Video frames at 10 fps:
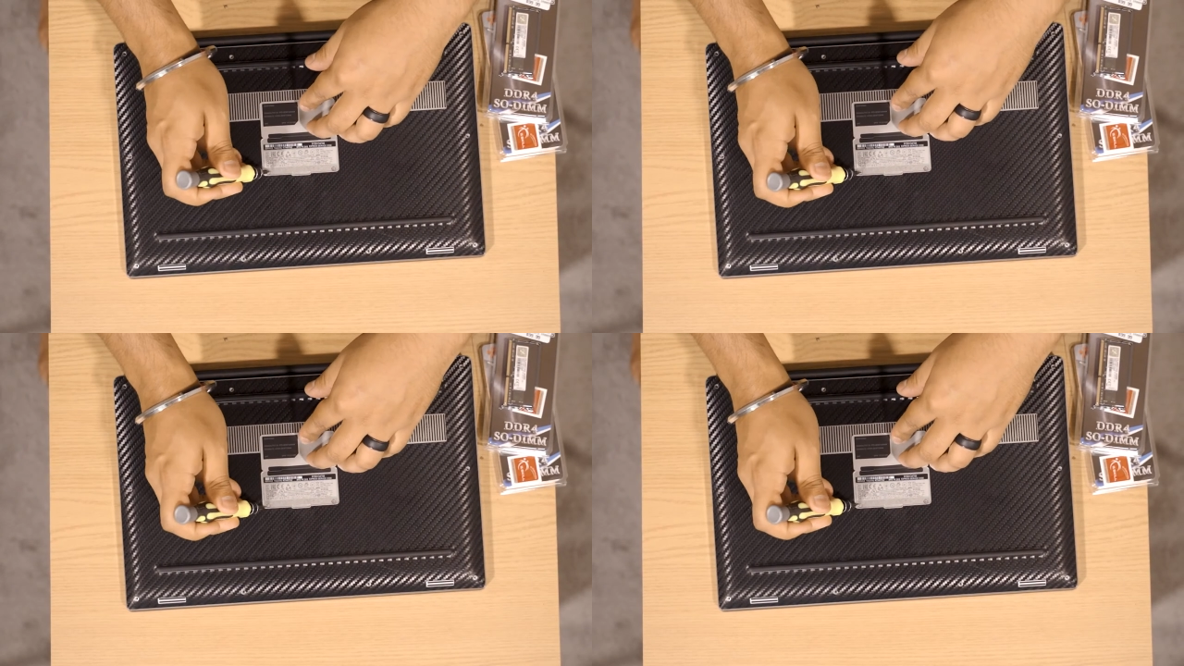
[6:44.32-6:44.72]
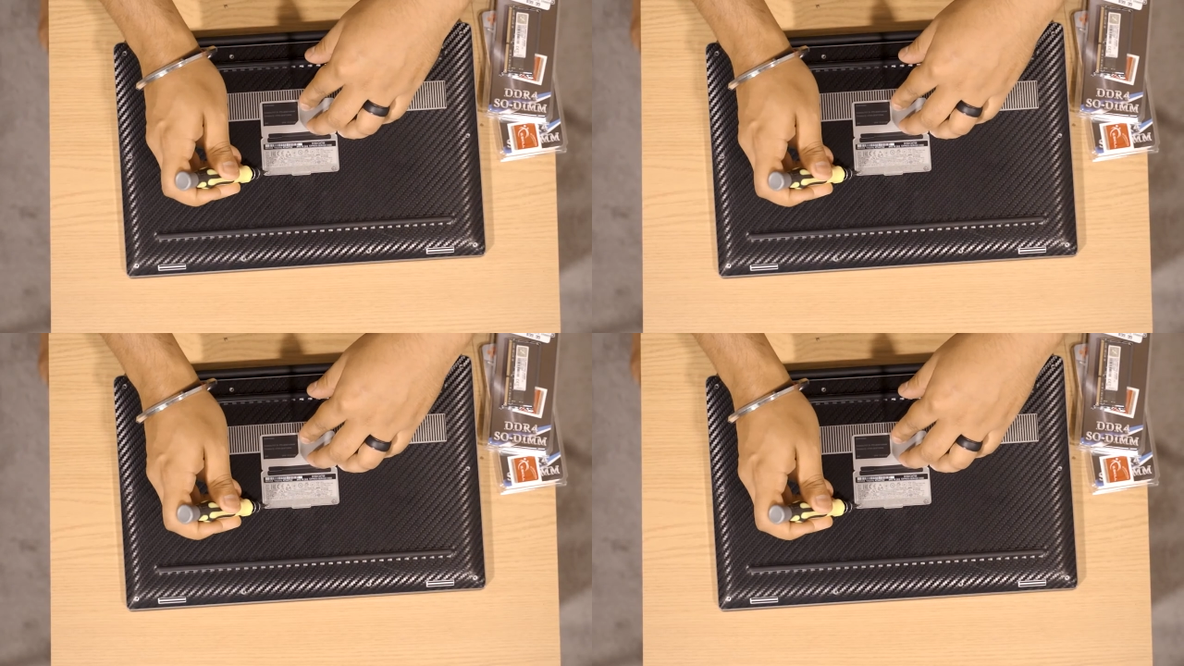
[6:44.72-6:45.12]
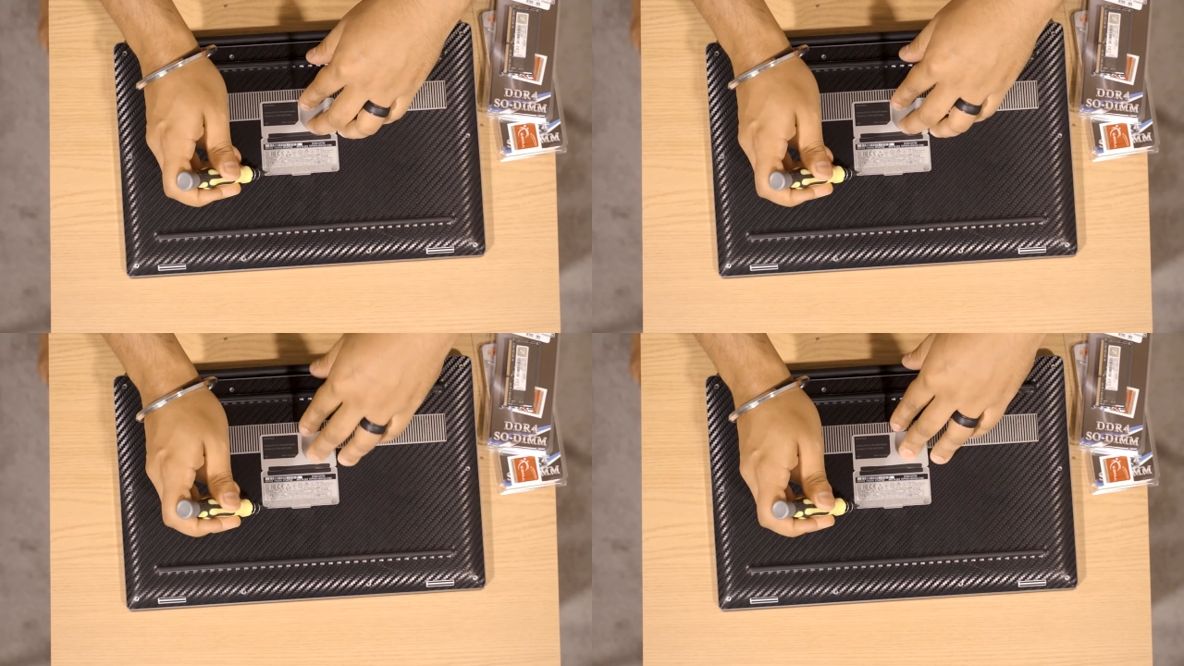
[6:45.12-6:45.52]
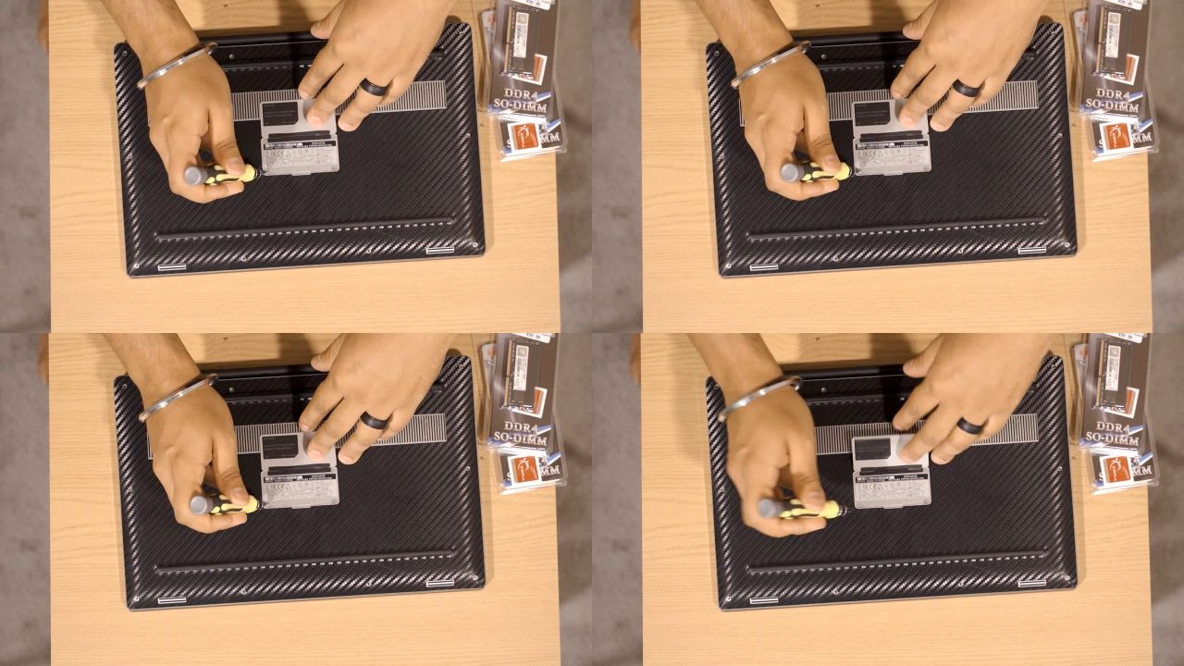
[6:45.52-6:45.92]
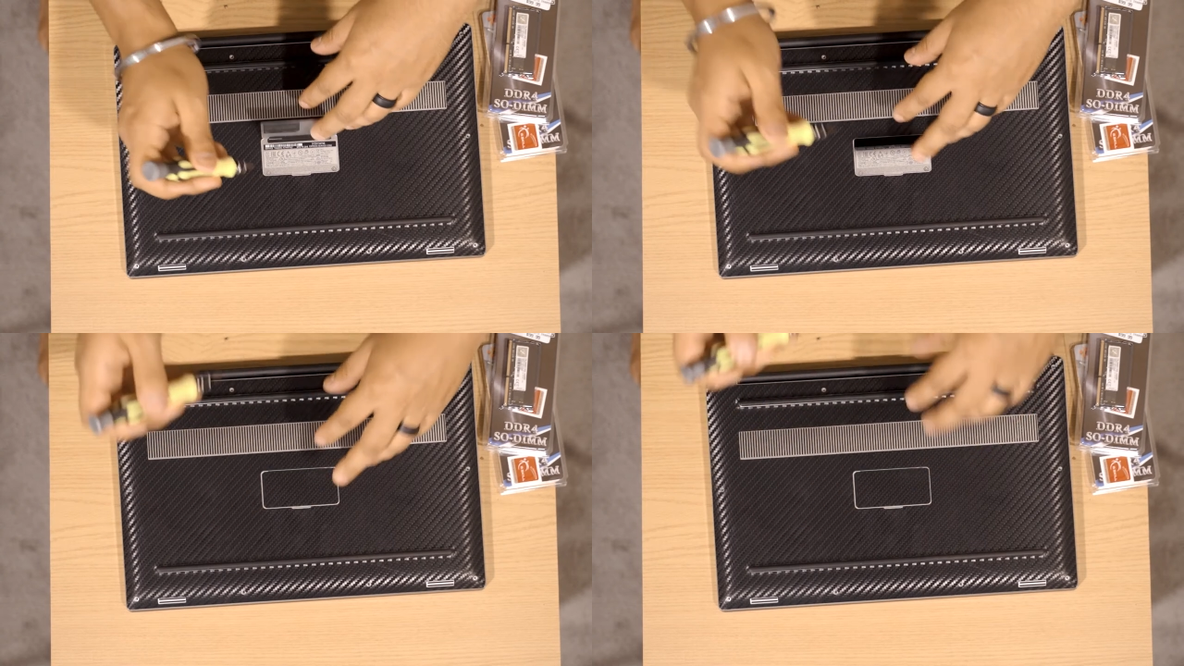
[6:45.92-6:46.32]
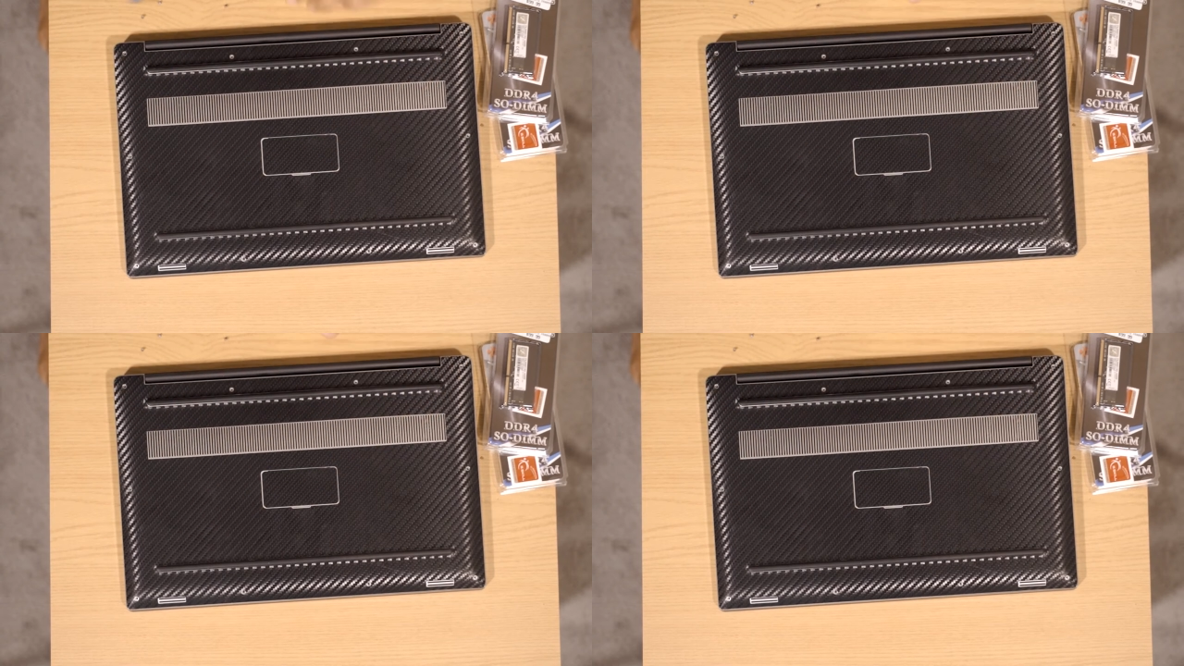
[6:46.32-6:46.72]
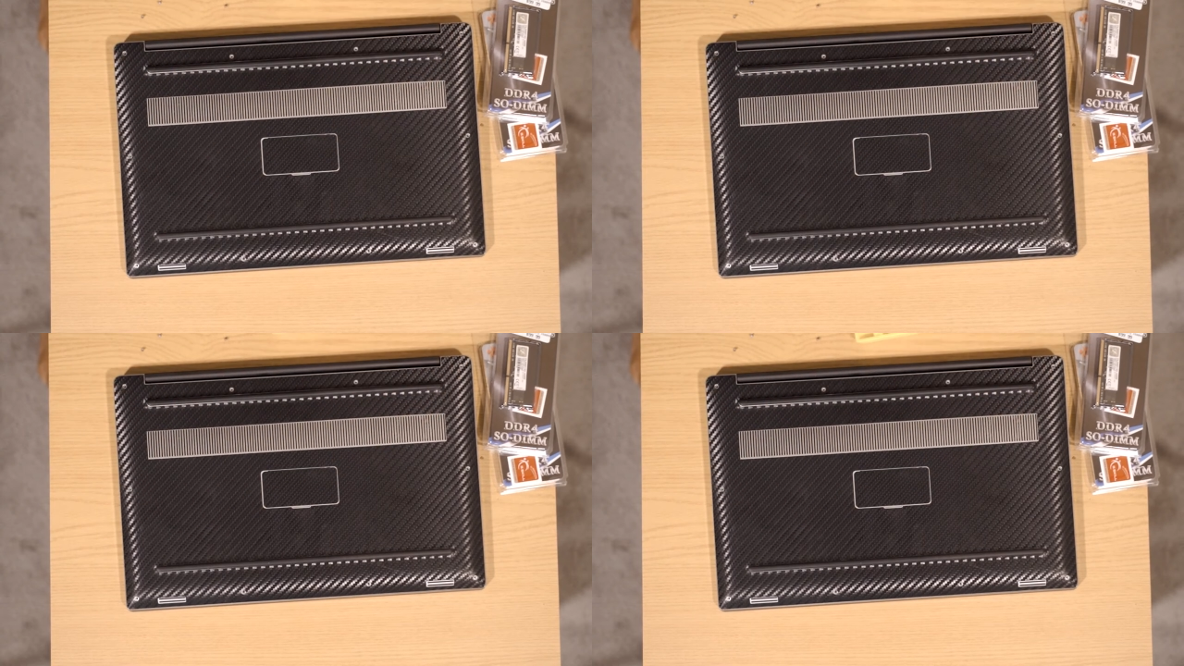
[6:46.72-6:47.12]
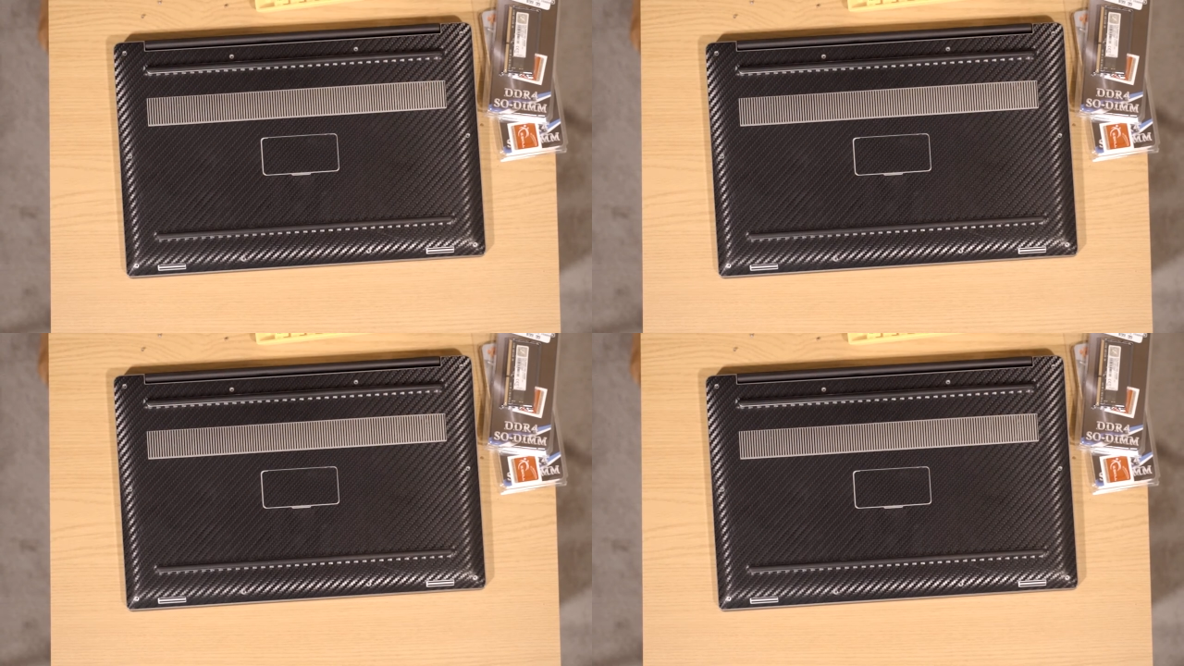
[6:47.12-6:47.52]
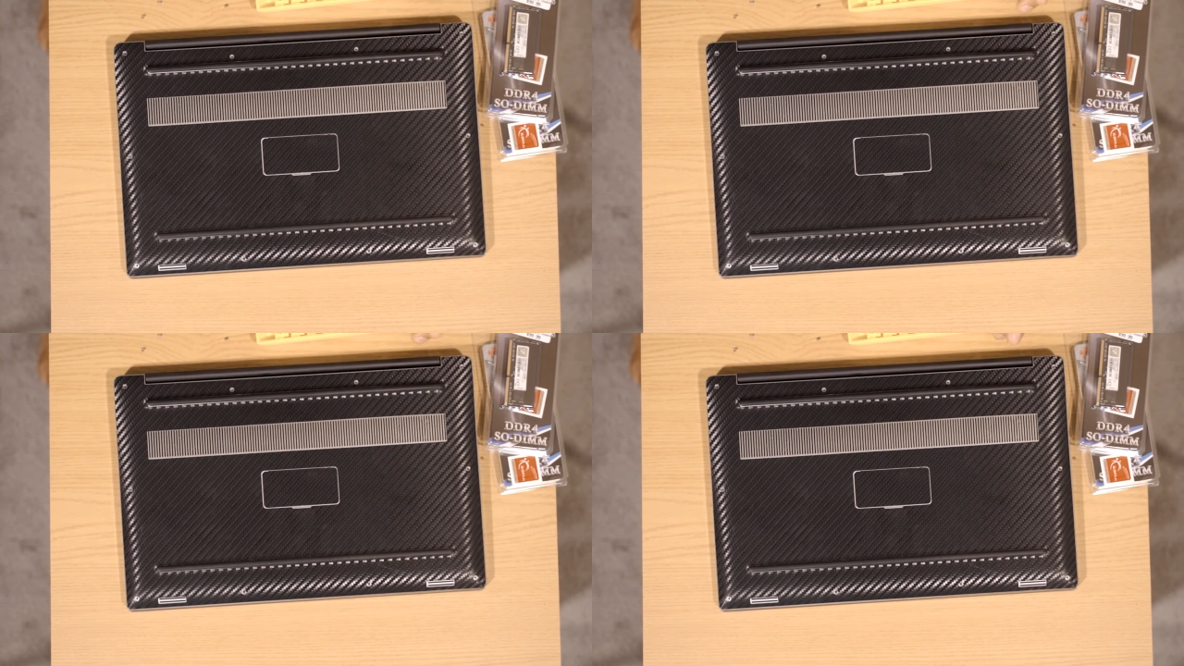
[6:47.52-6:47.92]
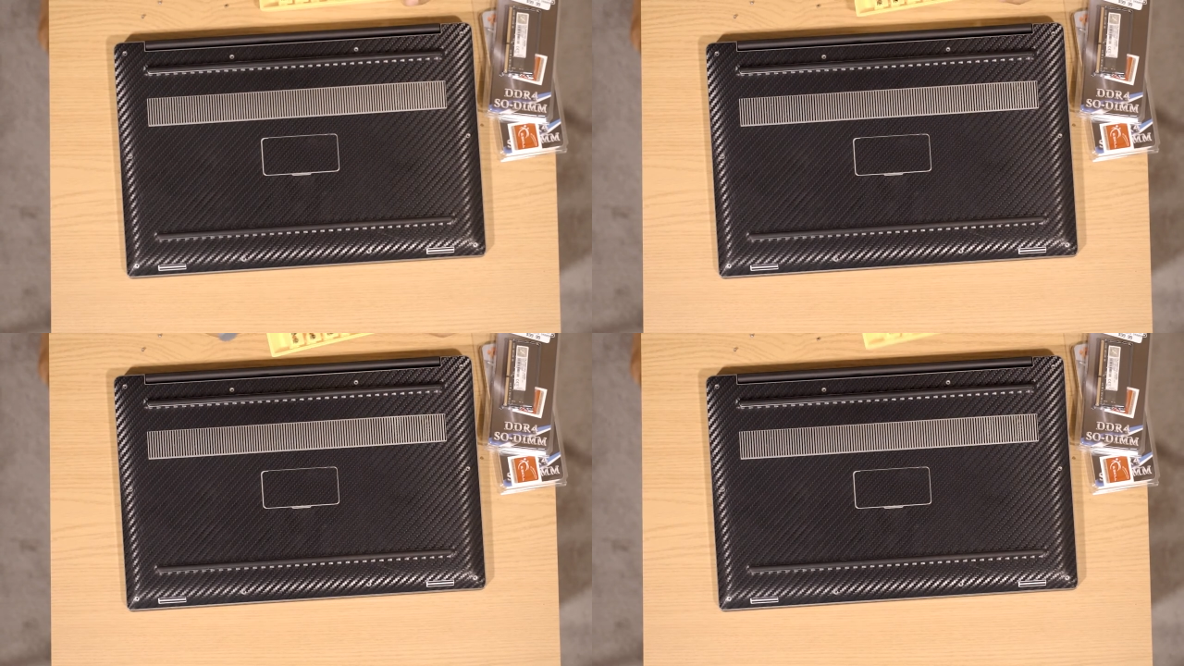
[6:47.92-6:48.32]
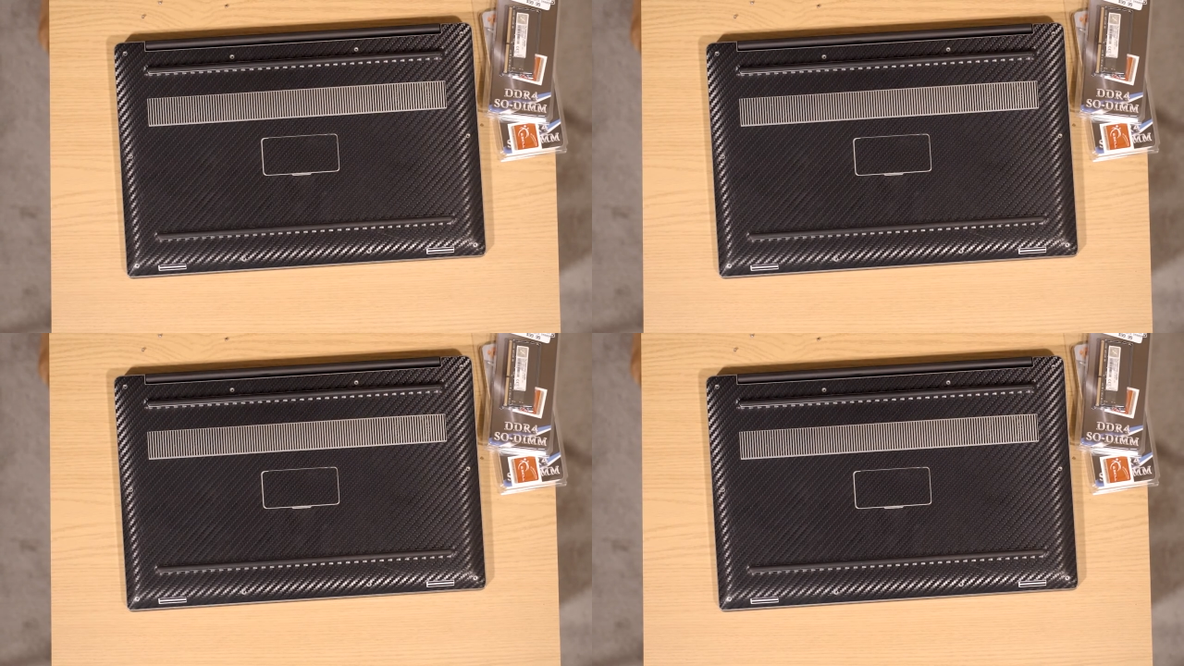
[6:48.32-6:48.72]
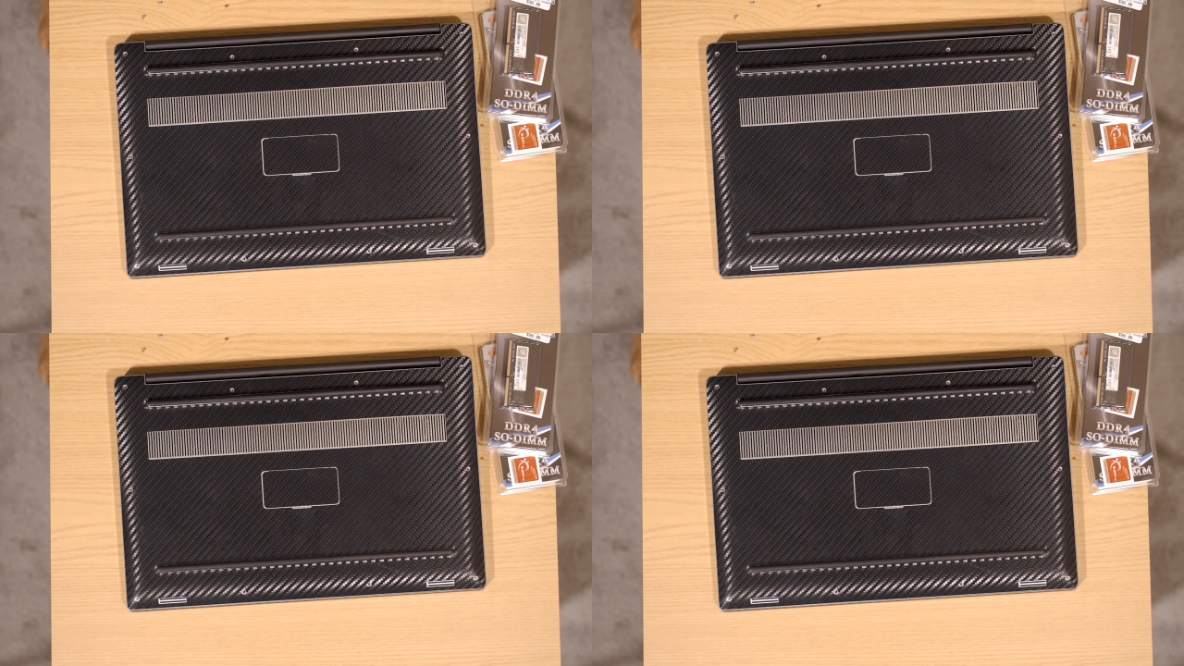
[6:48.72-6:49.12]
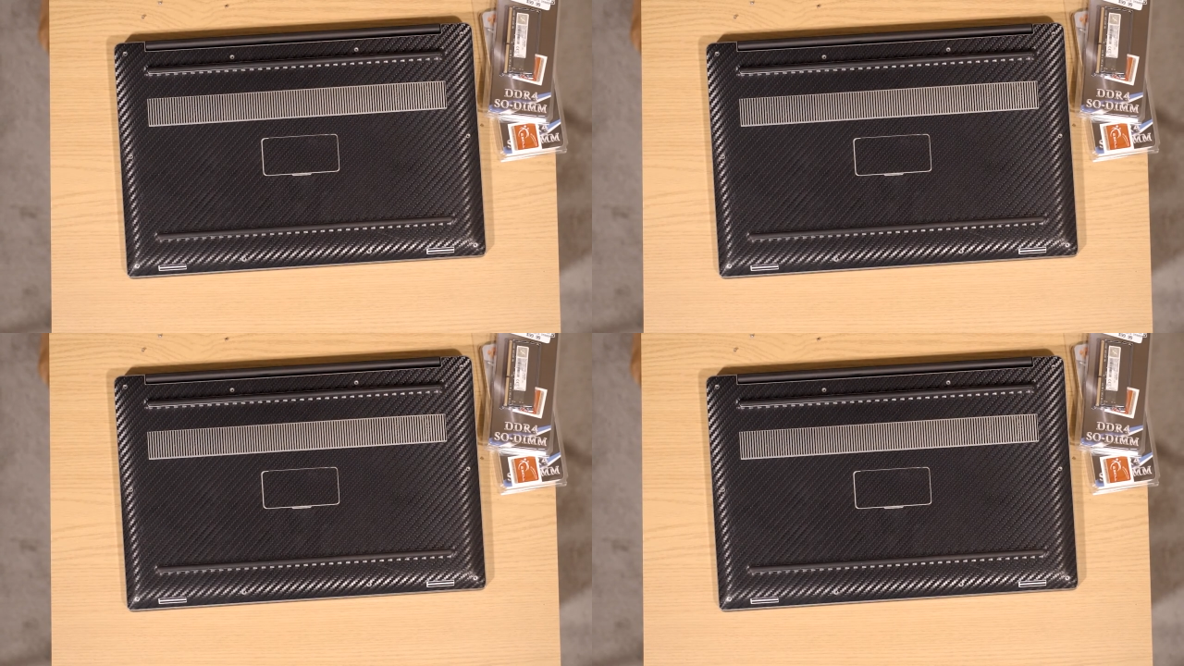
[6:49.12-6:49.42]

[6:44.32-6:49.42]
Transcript: (no speaker visible)